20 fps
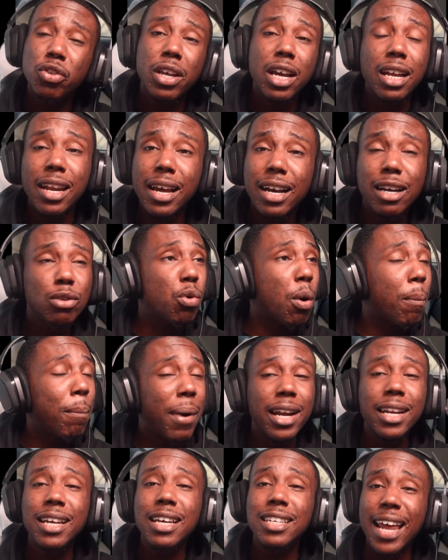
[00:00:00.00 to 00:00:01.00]
think niggas with
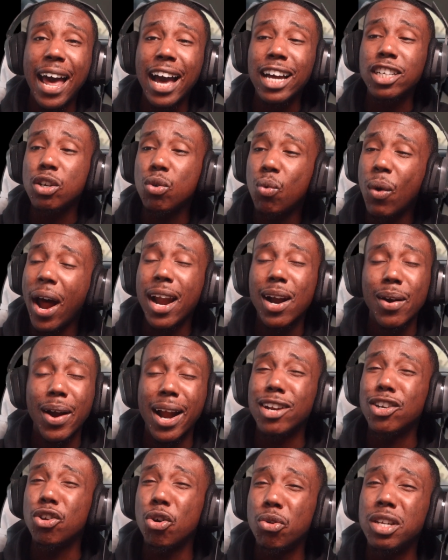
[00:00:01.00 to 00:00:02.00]
money is actually riding
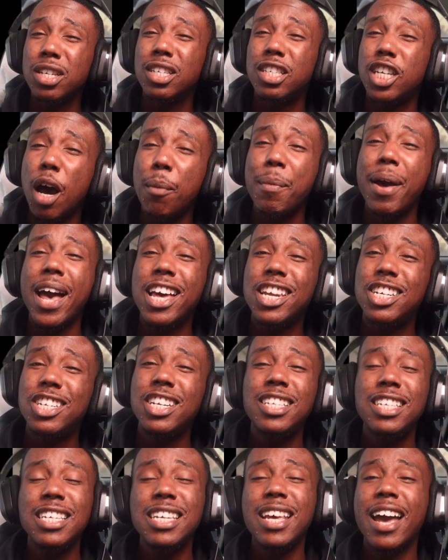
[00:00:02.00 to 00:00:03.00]
around doing this dumb ass
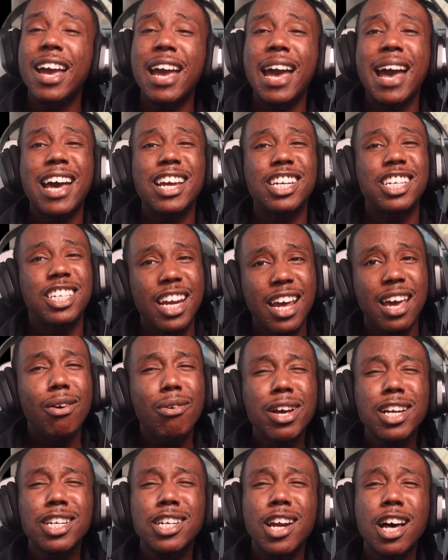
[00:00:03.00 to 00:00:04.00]
GTA ass shit? Go
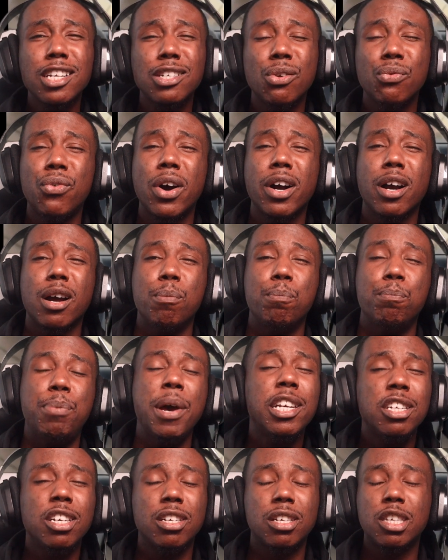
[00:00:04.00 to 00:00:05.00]
get y'all some
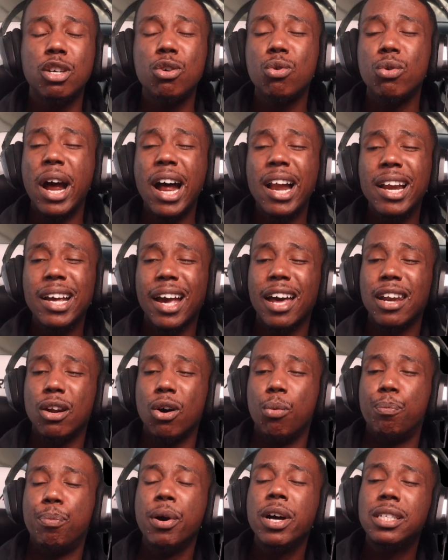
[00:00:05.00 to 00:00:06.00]
too. I ain't got no
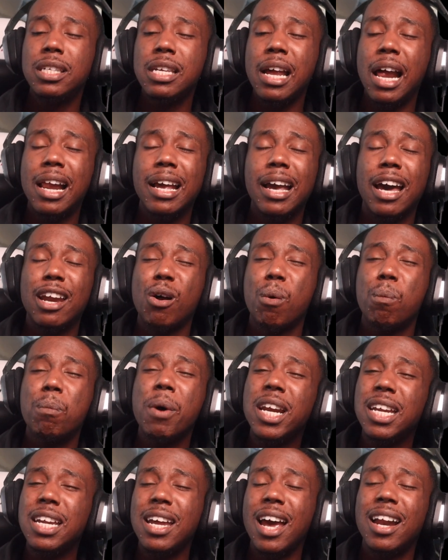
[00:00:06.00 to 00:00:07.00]
Y'all ain't got no
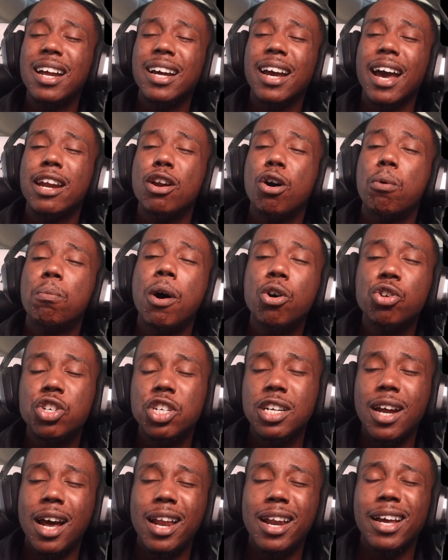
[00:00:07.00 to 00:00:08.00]
money, y'all ain't got no
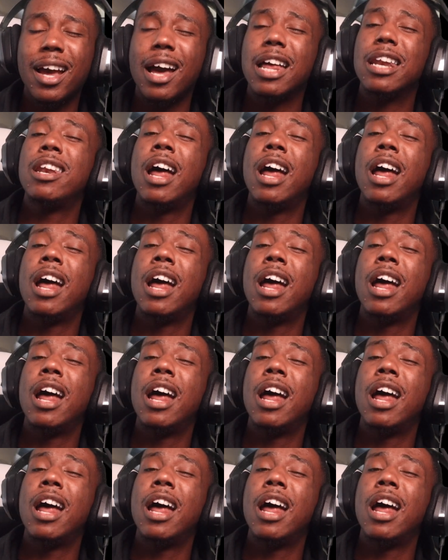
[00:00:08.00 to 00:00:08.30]
motion, y'all ain't got